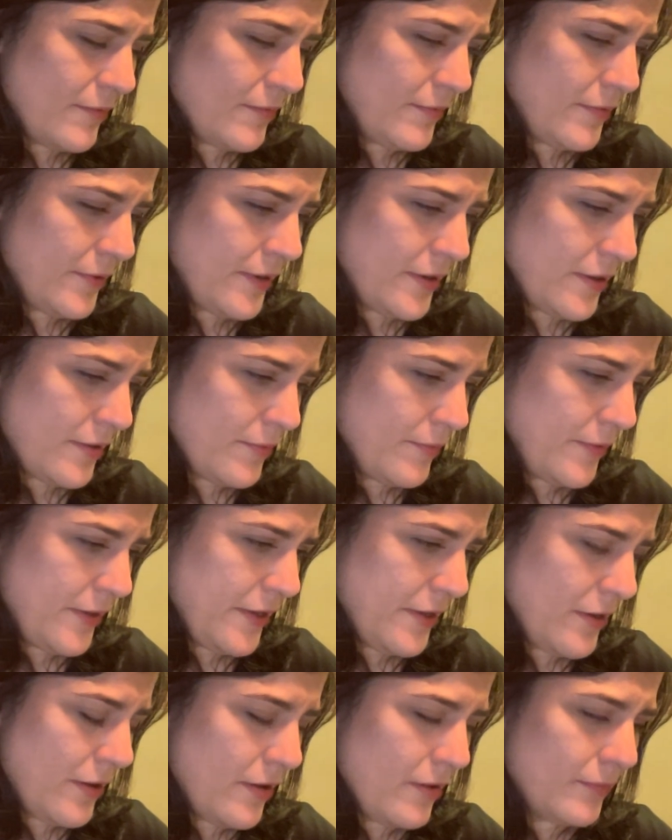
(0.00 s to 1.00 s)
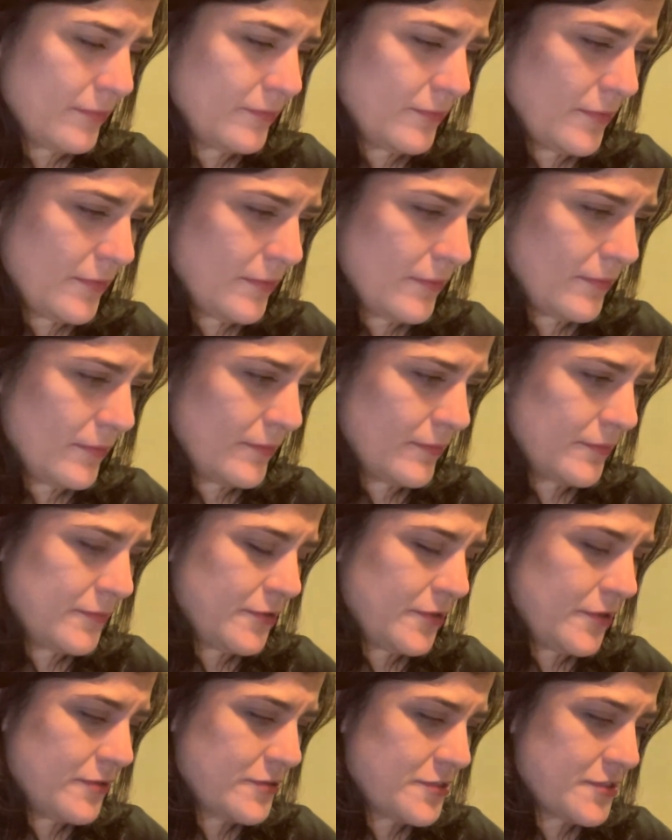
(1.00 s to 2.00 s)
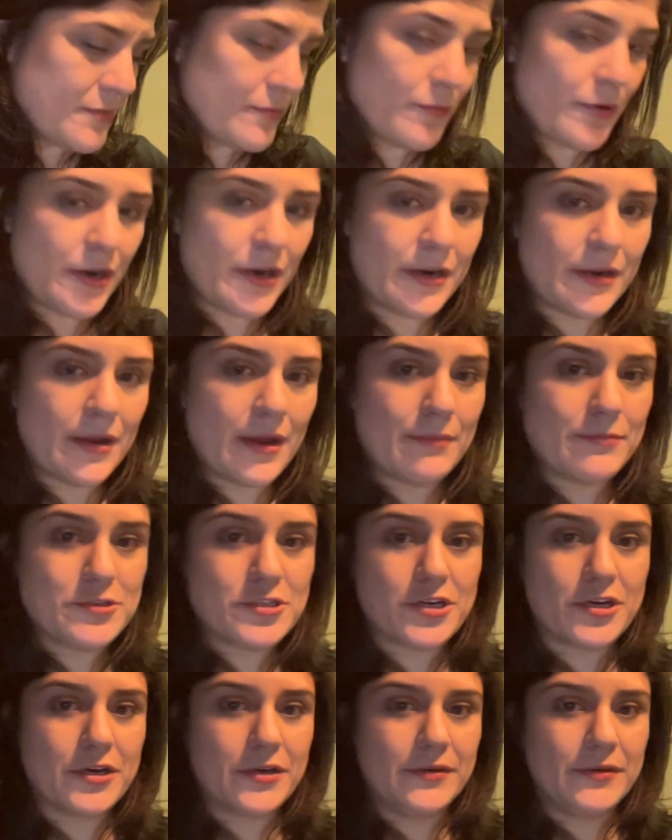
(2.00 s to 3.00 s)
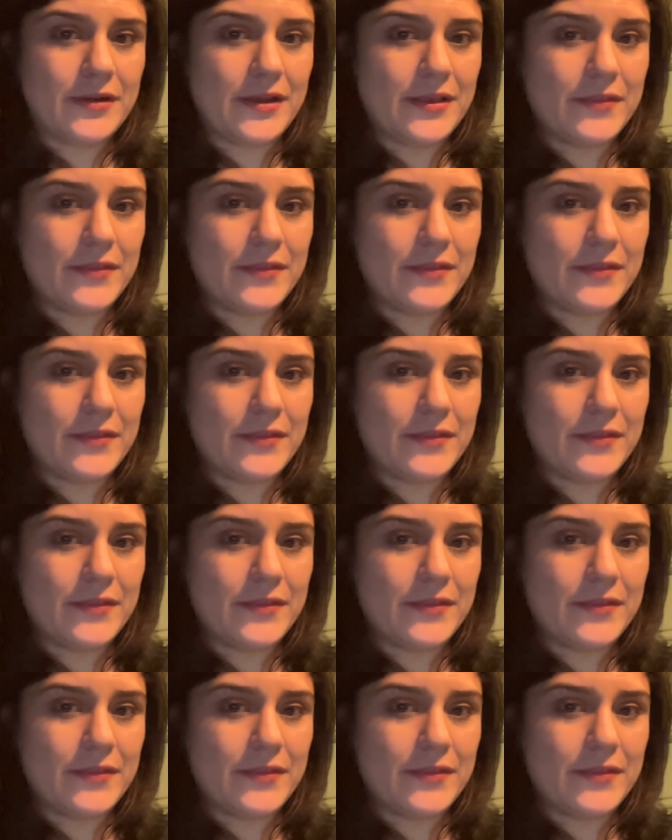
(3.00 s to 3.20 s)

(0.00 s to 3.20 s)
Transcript: we could all use some work, I'm sure,